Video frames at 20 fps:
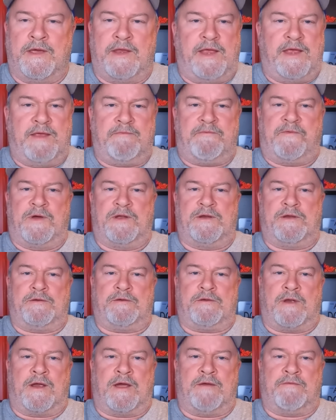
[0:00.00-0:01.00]
it ain't fun to
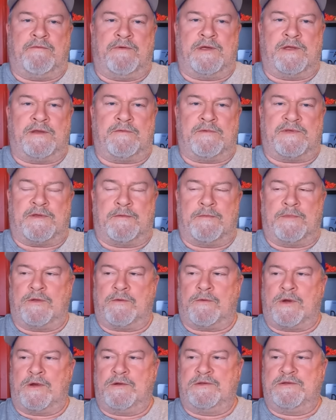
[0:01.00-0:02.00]
drive in. Some of
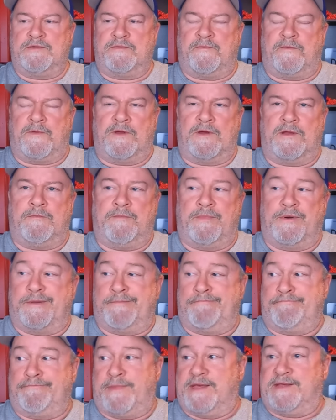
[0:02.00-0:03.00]
the roads are flooded,
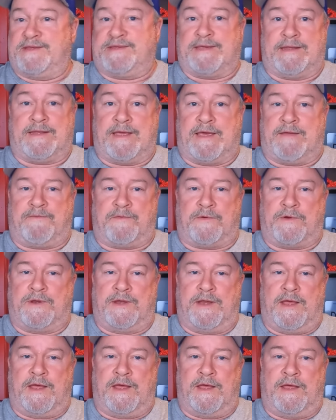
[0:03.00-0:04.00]
but they said that for
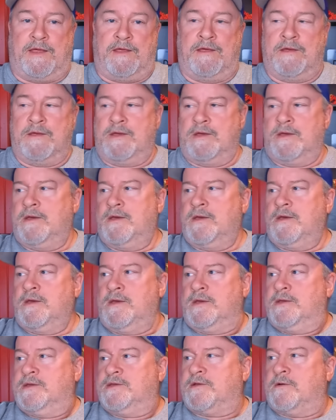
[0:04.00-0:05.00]
today.
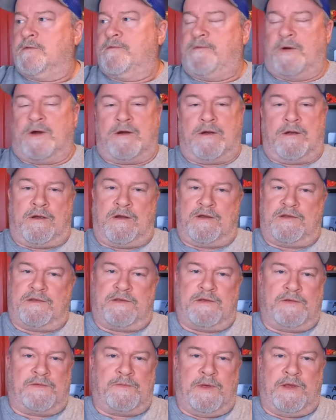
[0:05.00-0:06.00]
So far, it's
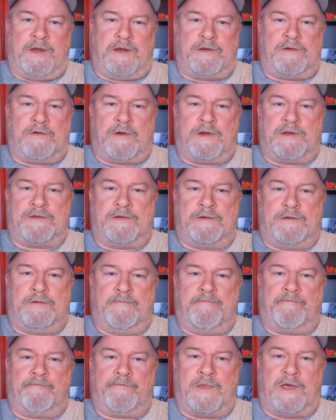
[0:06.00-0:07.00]
just been a drizzle.
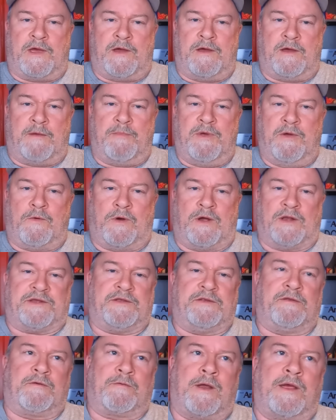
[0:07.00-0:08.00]
Uh, I've been
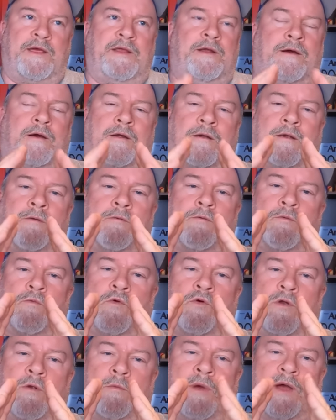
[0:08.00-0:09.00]
watching the radar
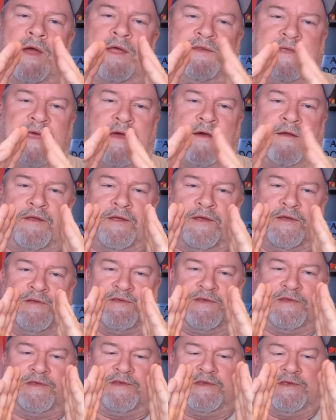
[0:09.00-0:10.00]
where my town
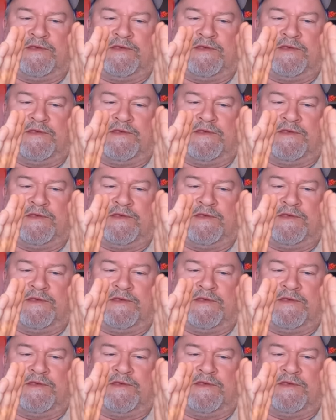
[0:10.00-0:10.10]
is. It's